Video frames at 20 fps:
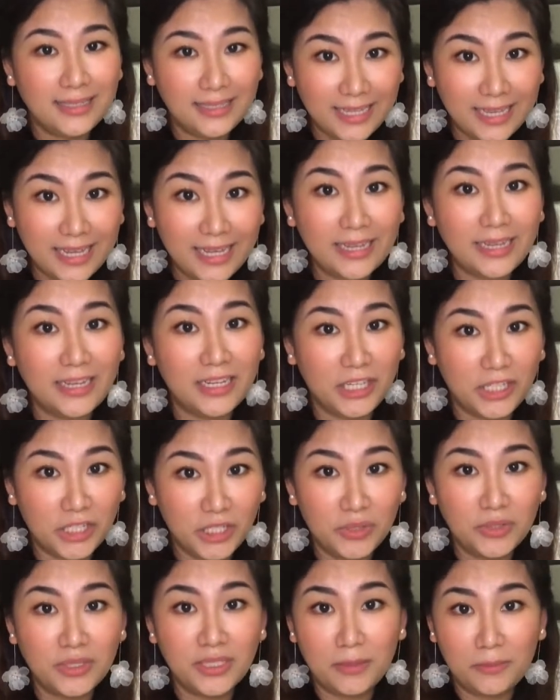Skin
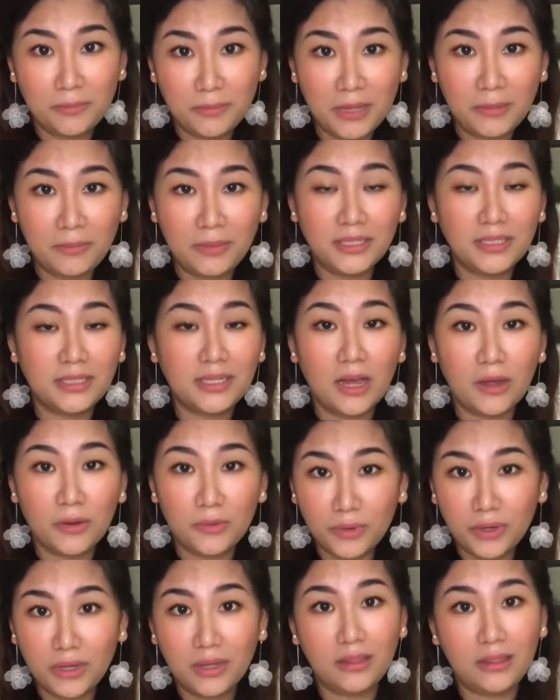issues in babies are a
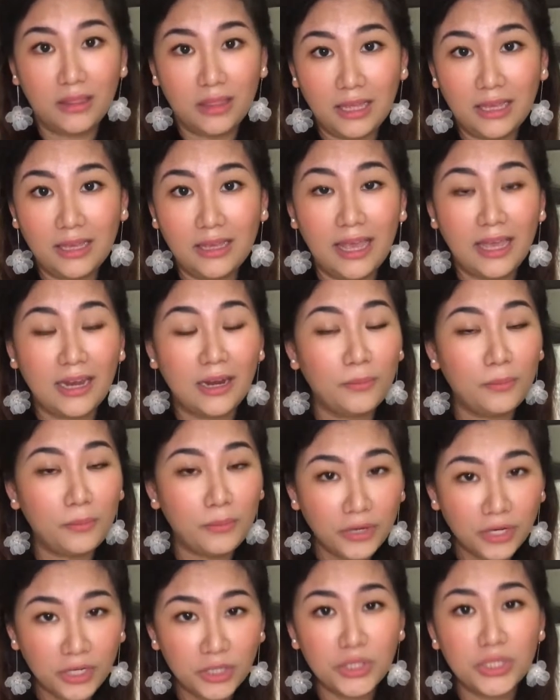real thing, and I'm
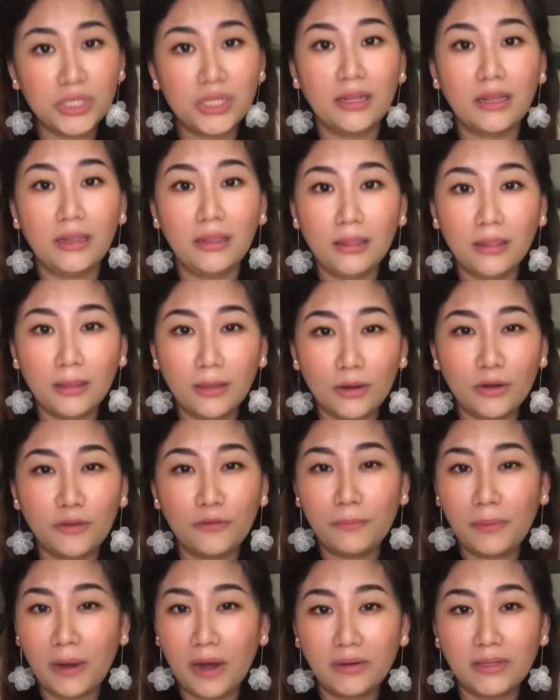pretty sure a lot
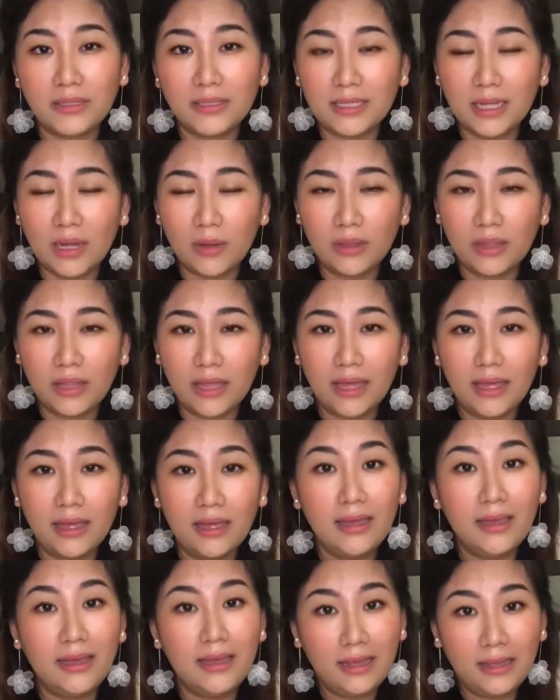of parents out there
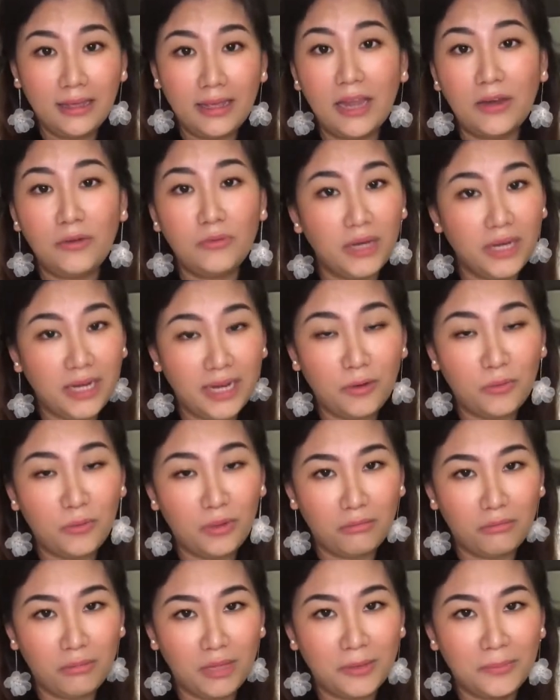can relate
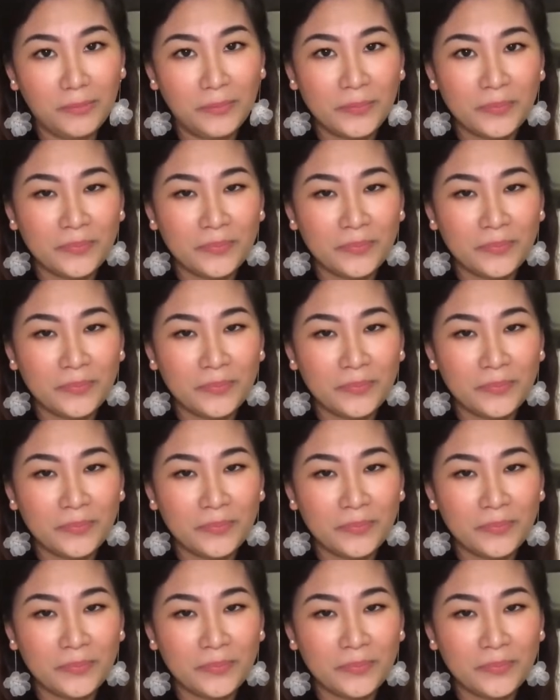with me.